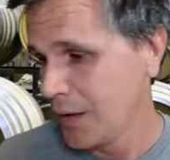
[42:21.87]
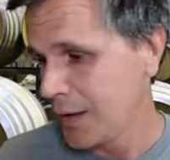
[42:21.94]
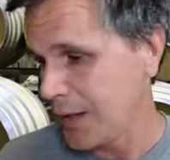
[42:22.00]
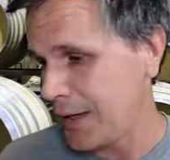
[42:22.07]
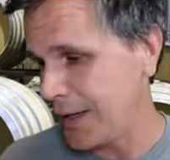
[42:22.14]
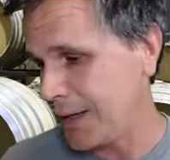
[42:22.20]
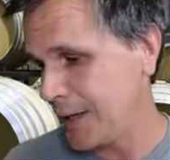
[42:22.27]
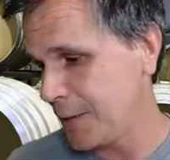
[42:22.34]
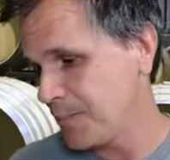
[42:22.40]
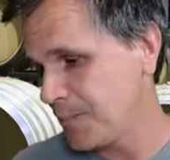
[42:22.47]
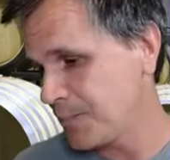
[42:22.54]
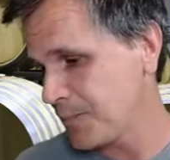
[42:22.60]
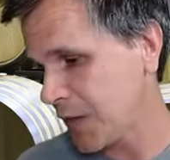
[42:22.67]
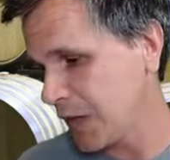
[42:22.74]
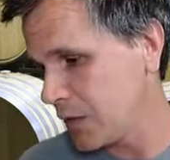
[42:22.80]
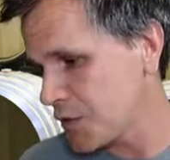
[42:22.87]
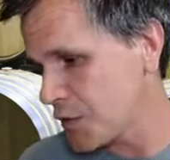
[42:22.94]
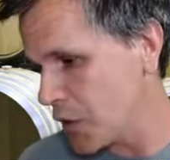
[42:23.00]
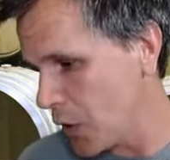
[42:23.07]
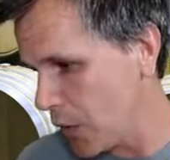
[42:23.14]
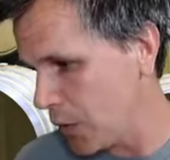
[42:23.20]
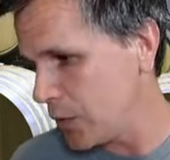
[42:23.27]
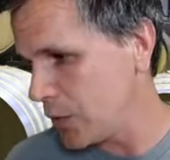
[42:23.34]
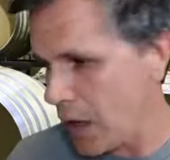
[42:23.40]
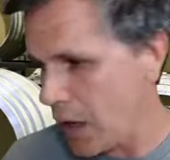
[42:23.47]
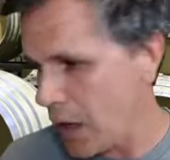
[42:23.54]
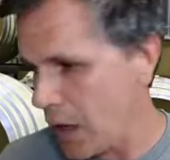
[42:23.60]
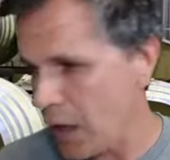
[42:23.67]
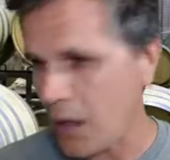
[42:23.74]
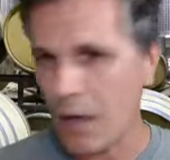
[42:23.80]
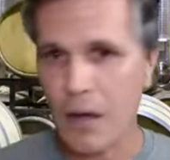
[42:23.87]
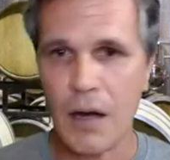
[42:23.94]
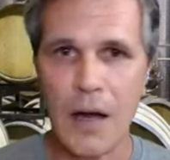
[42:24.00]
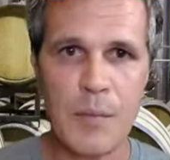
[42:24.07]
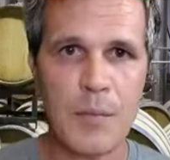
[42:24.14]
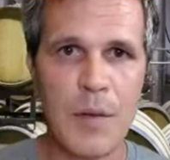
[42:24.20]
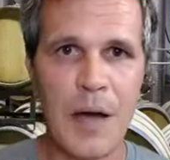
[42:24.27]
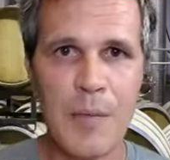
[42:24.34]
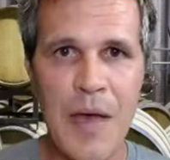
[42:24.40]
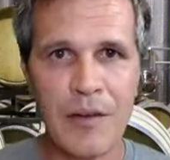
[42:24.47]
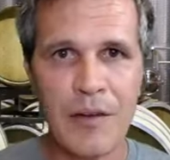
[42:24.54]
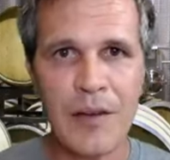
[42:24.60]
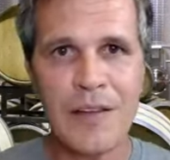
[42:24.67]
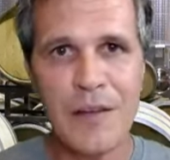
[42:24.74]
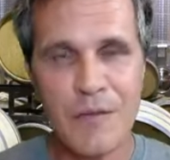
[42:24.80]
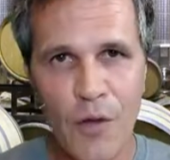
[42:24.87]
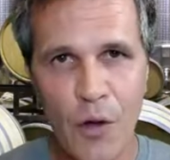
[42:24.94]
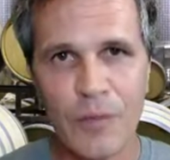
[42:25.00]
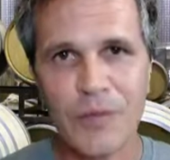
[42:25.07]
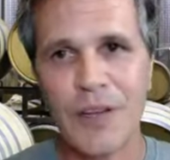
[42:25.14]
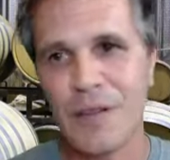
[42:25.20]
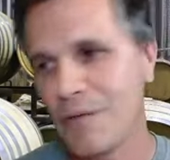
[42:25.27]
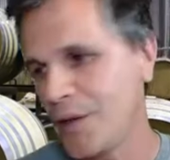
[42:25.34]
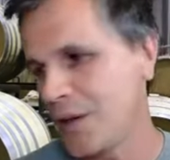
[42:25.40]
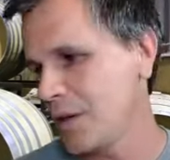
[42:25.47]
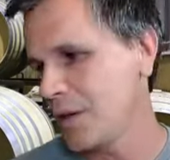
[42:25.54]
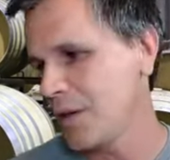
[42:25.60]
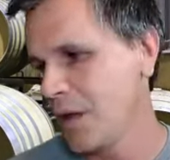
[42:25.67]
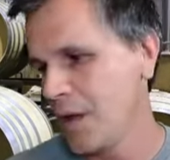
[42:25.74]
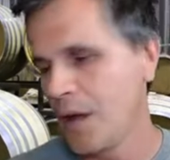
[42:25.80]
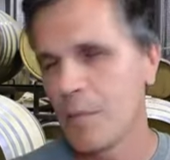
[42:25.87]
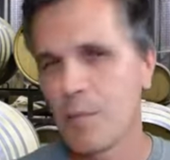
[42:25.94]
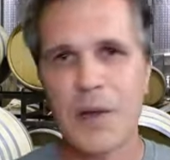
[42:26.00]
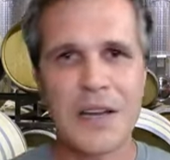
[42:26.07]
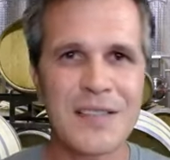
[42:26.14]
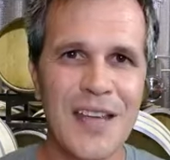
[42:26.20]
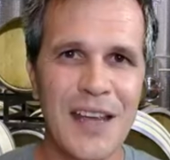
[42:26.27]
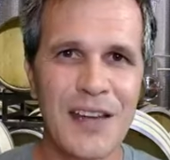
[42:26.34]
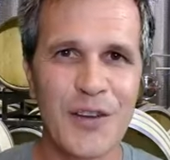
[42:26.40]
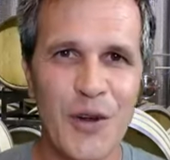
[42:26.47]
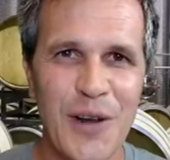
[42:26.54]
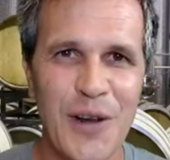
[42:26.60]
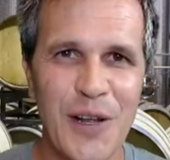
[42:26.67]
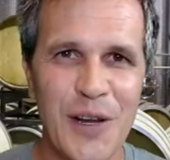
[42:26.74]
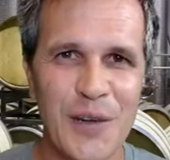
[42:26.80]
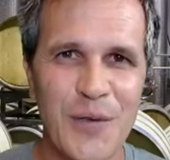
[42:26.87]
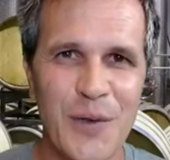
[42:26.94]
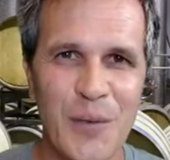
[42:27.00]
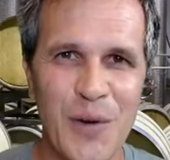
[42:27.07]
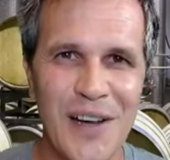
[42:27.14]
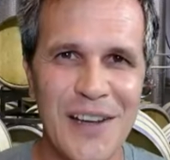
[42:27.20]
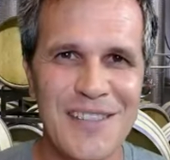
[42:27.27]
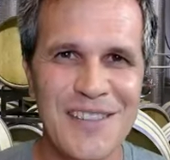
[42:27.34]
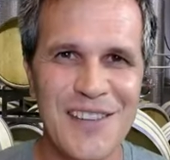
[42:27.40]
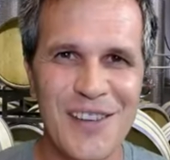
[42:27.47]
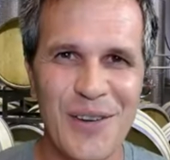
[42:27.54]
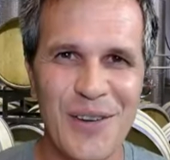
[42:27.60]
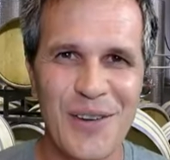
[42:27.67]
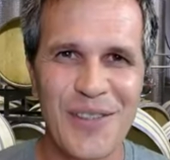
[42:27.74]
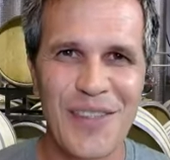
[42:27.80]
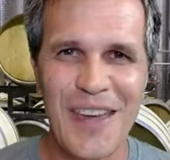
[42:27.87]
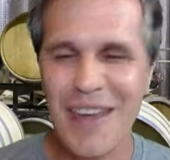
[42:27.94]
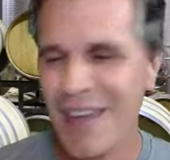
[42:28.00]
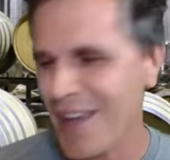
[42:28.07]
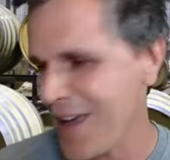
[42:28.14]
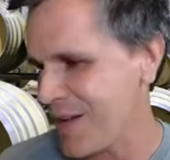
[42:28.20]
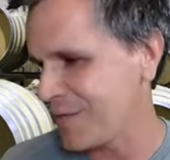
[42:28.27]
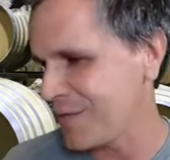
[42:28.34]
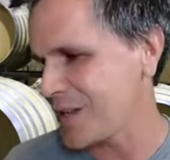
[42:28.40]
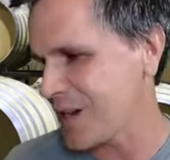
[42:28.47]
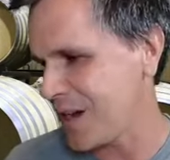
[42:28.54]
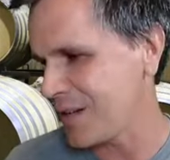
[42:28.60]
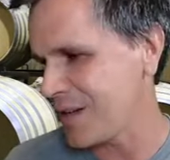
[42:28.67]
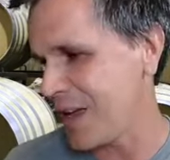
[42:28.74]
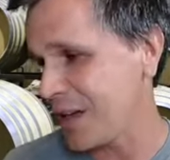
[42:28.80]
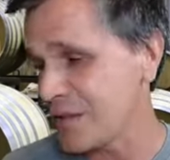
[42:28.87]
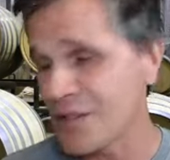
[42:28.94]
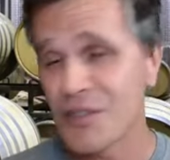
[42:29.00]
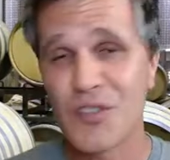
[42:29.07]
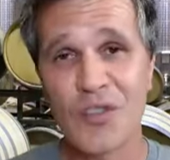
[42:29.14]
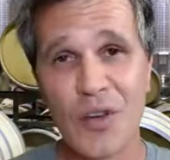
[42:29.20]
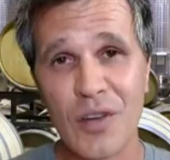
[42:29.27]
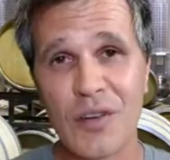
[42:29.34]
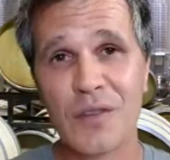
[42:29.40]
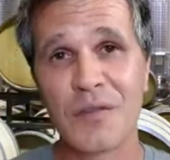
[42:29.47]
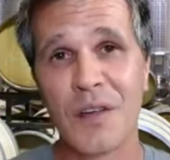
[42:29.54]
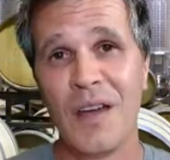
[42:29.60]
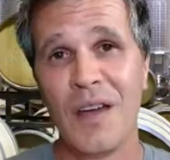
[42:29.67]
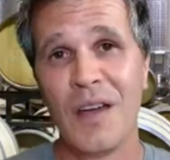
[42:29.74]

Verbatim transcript: Um, so yeah, I'm, I'm heavily involved in the vineyard, but I take no credit for the wines. You know, they have done and deserve.